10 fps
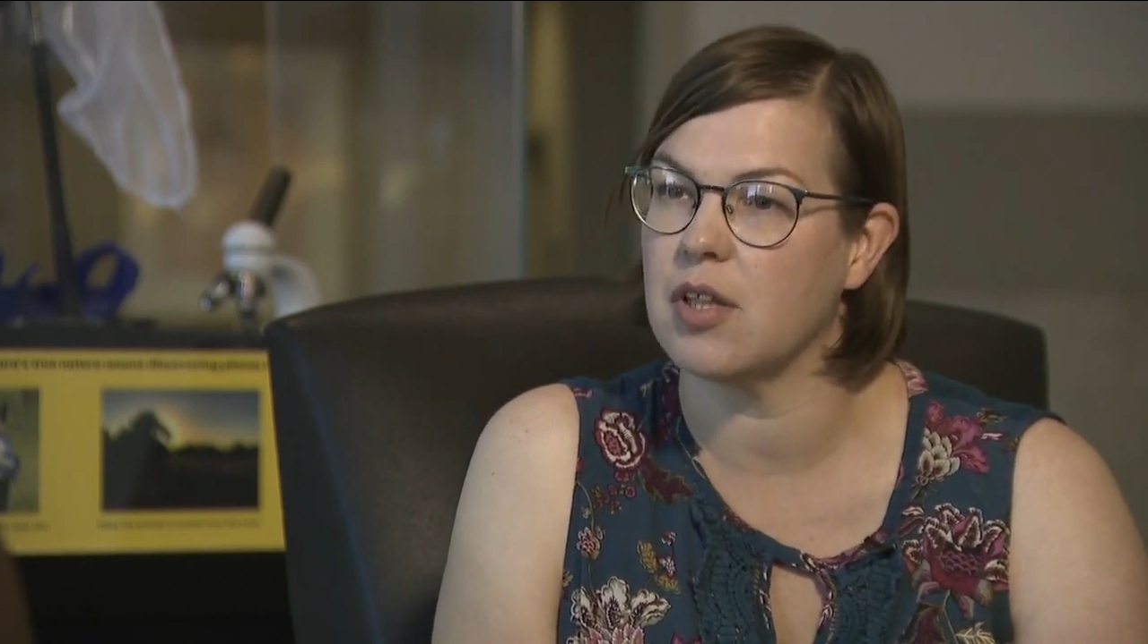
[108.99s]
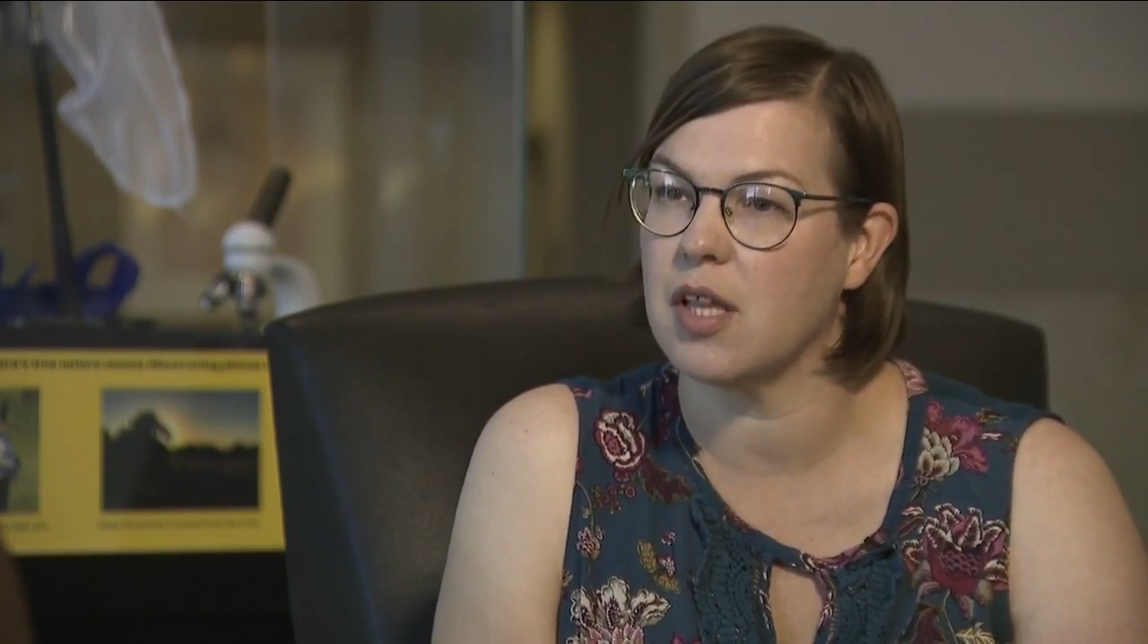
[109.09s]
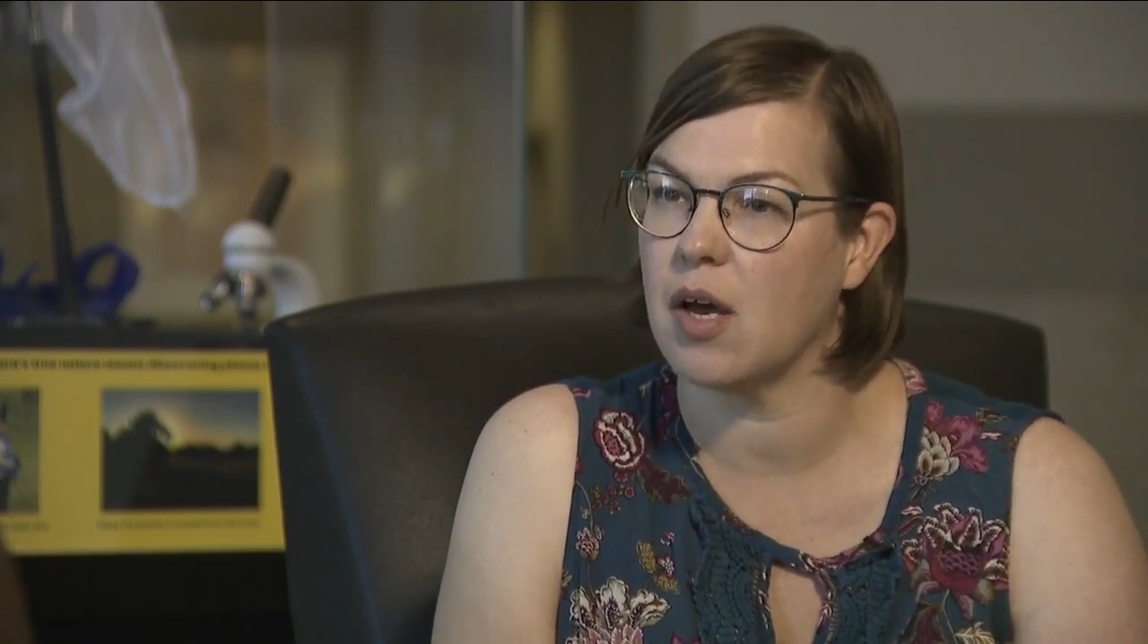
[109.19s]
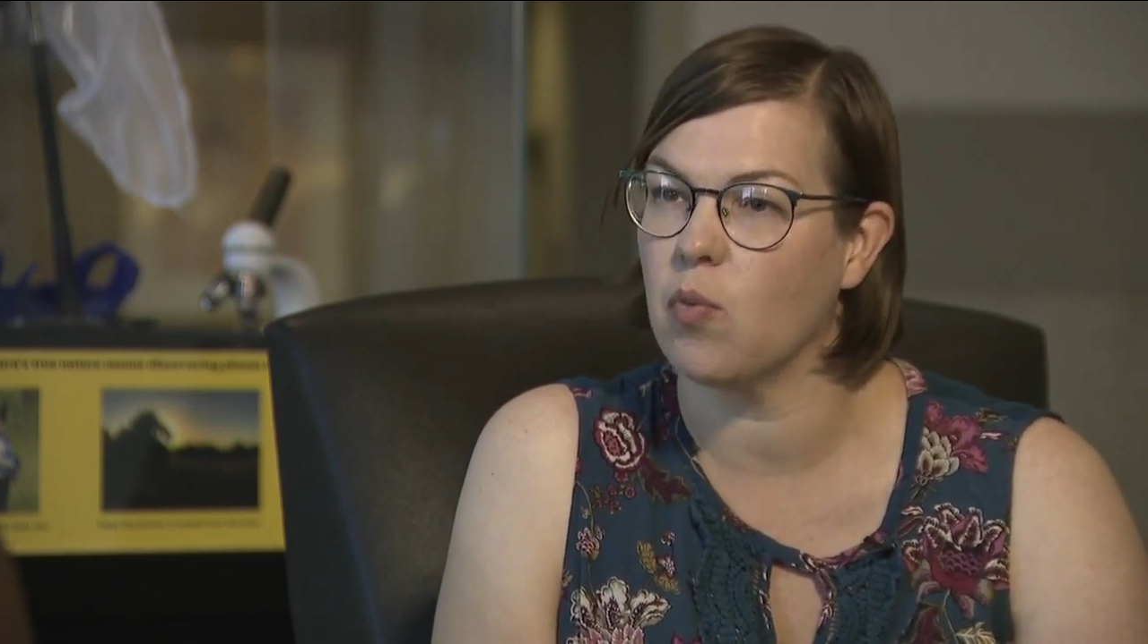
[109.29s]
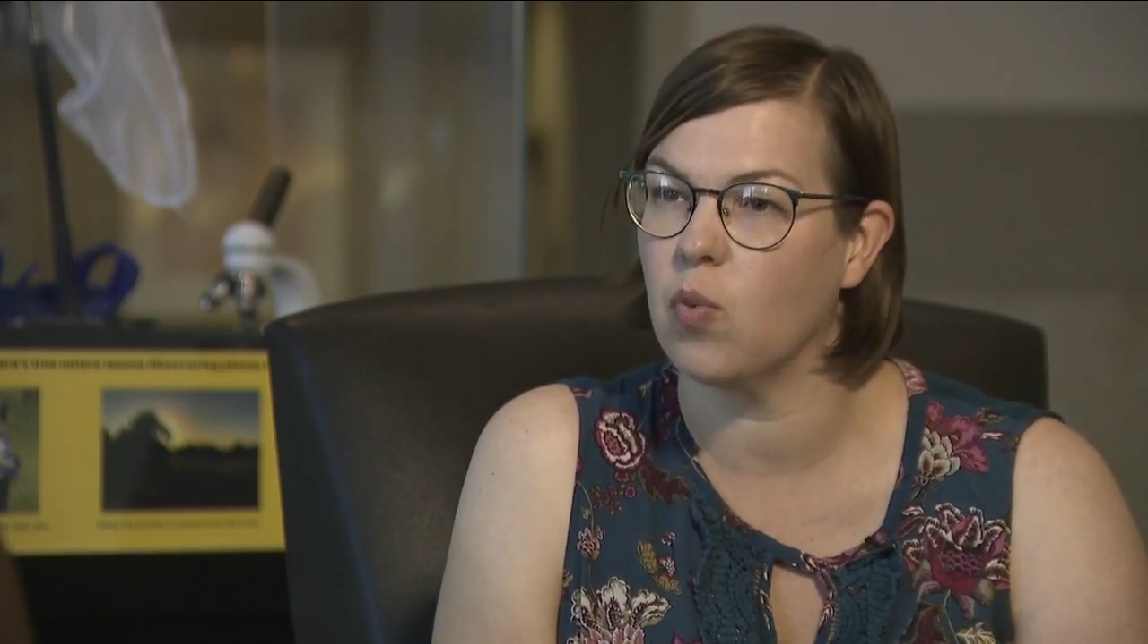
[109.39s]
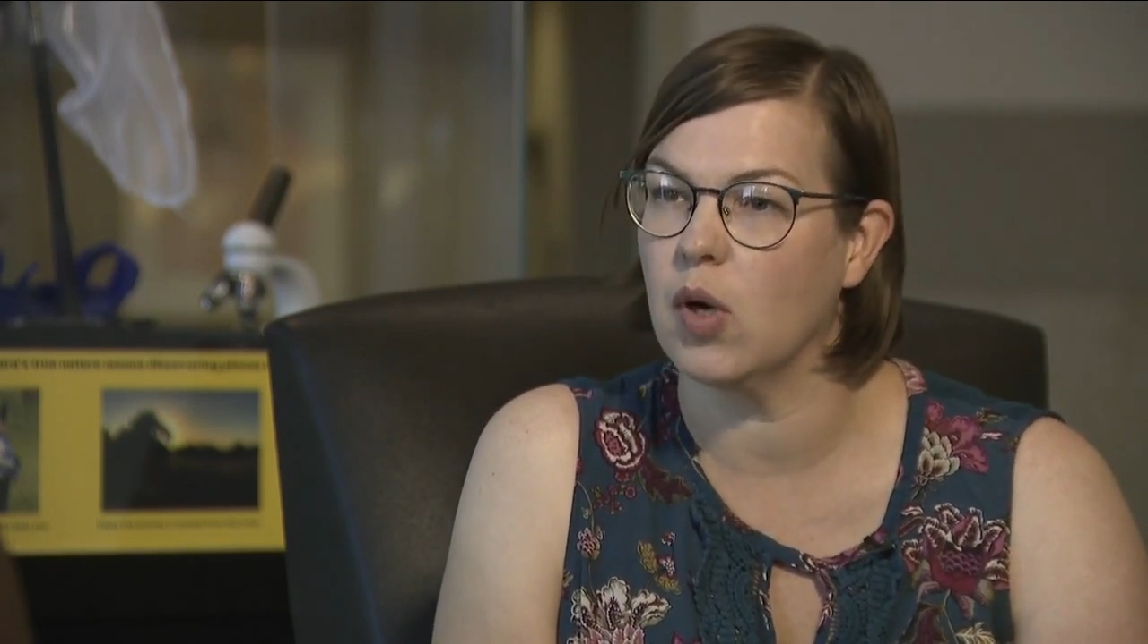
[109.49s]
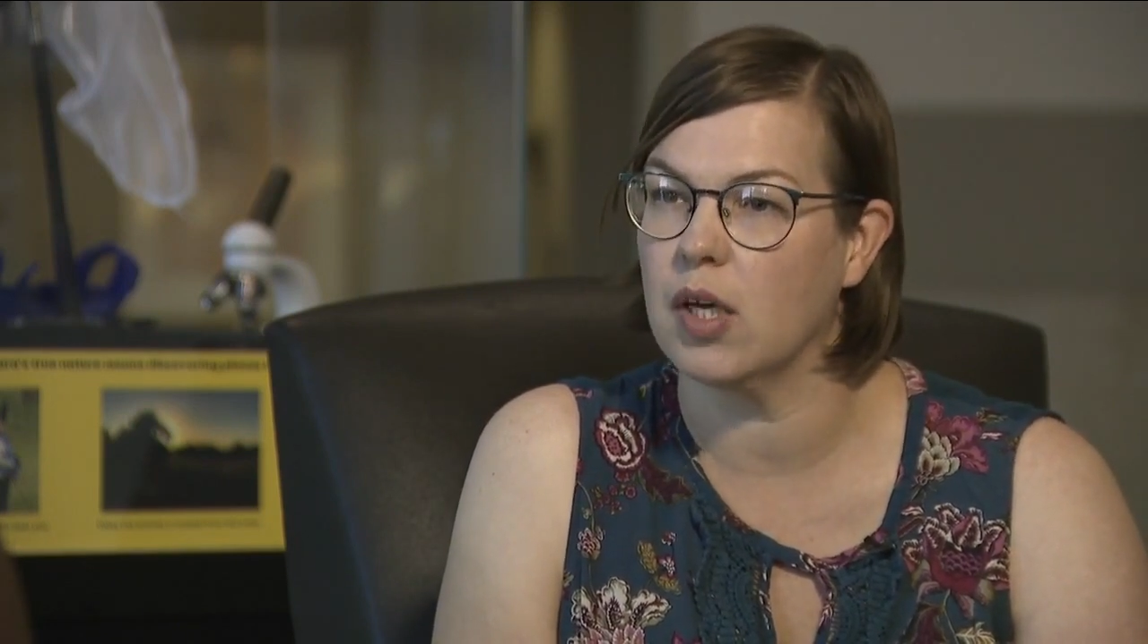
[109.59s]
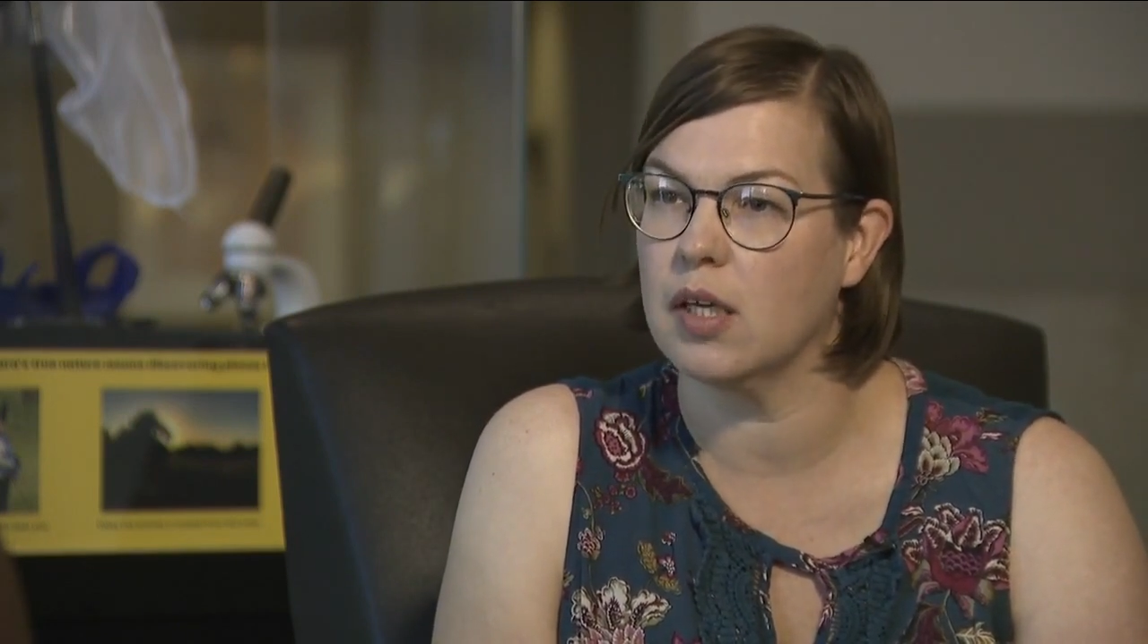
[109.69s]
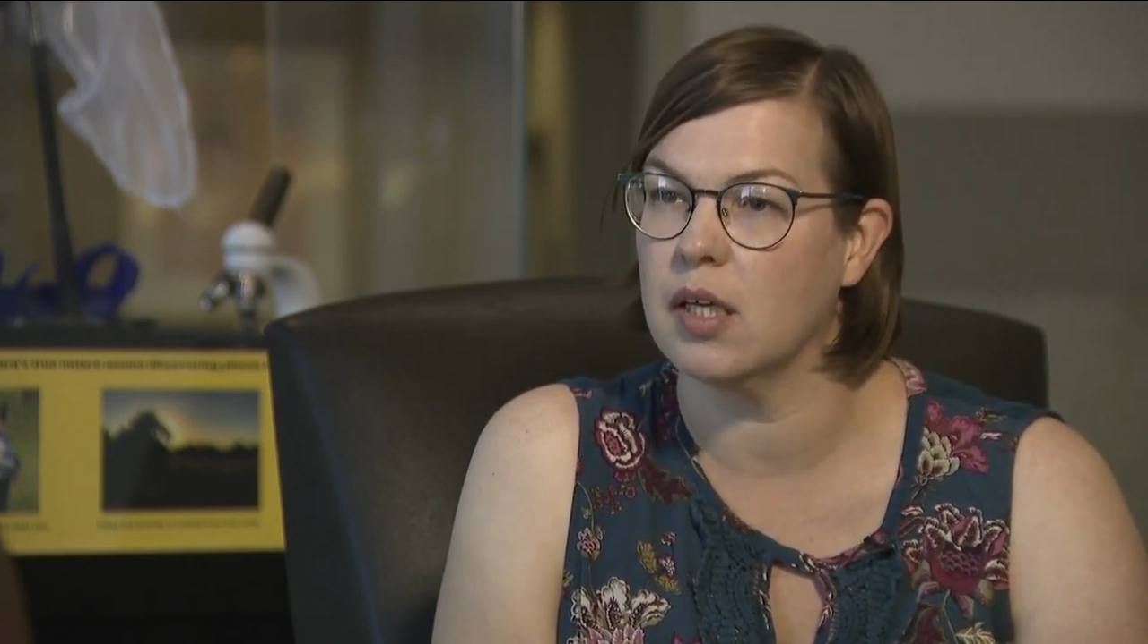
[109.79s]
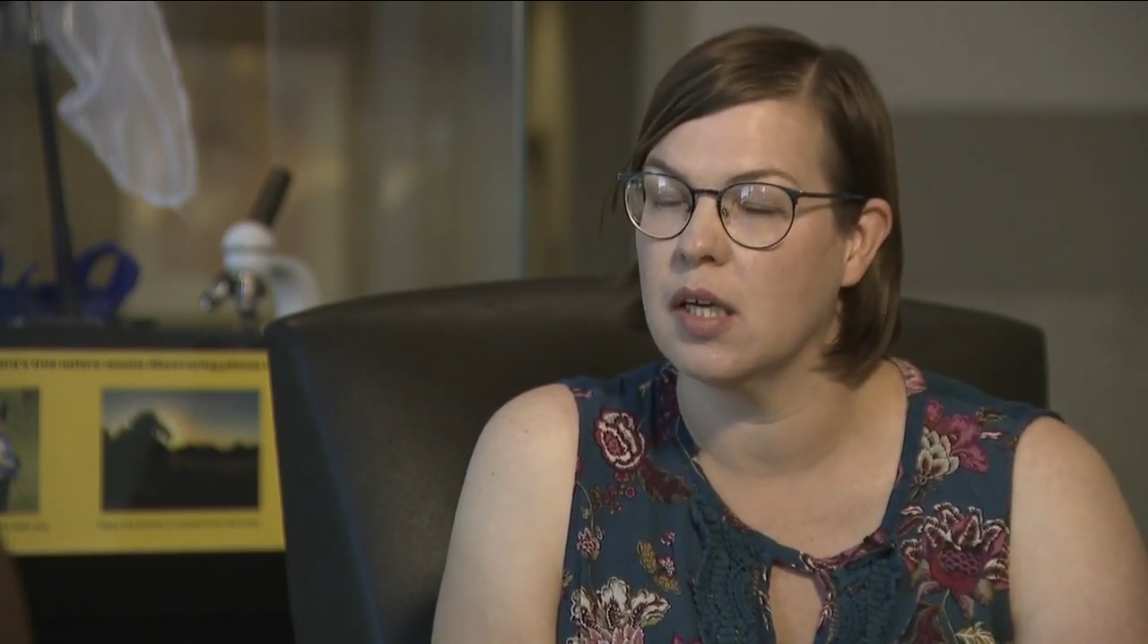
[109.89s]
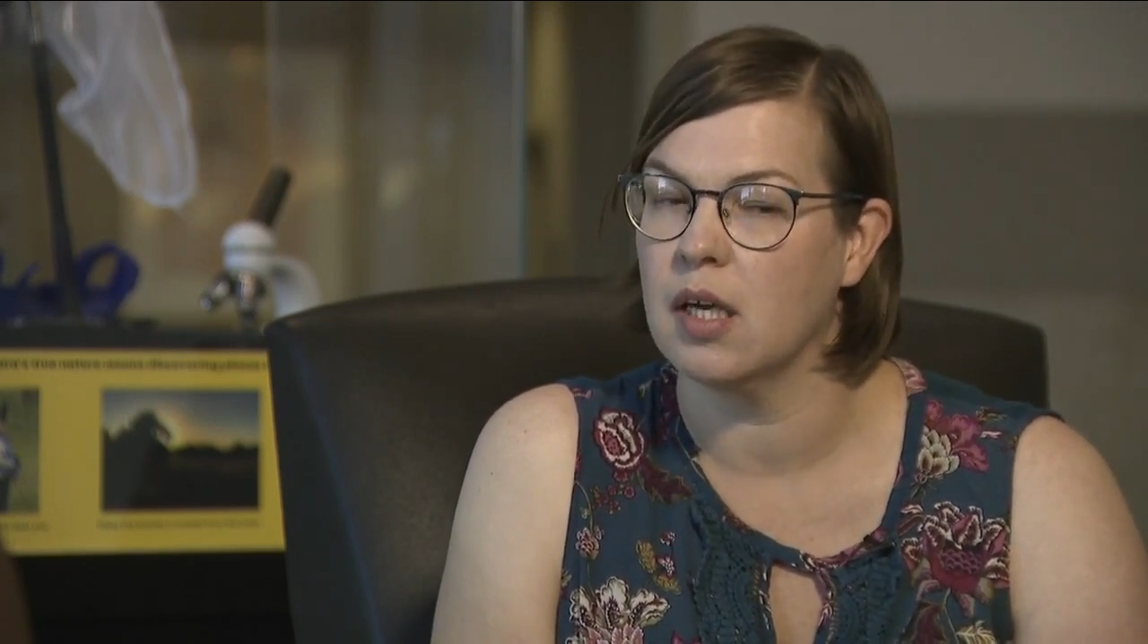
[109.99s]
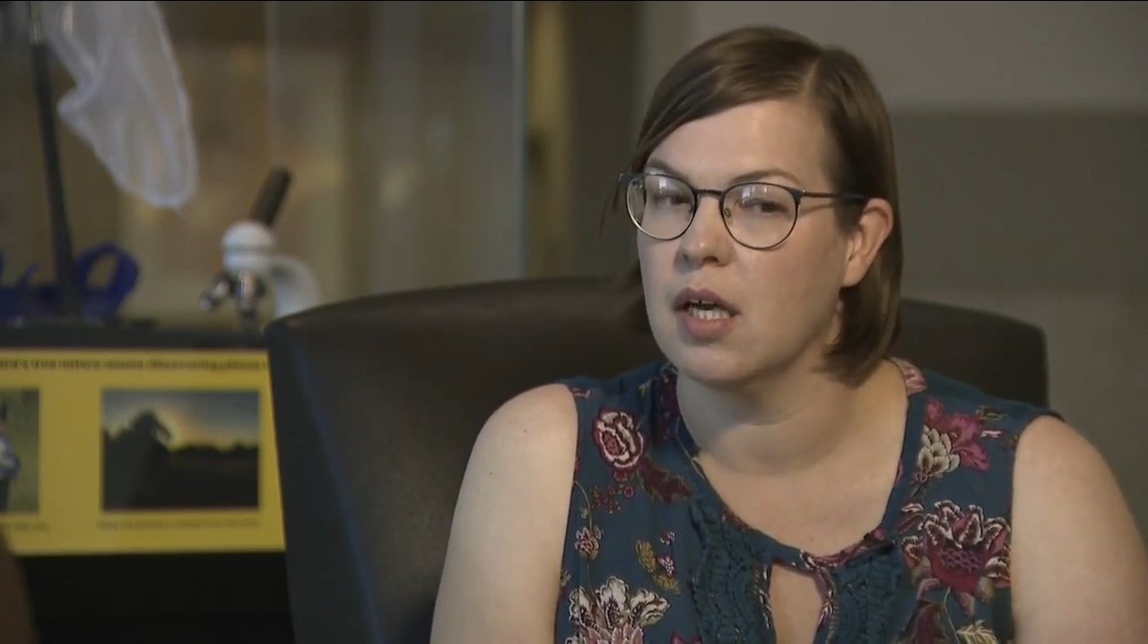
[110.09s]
that would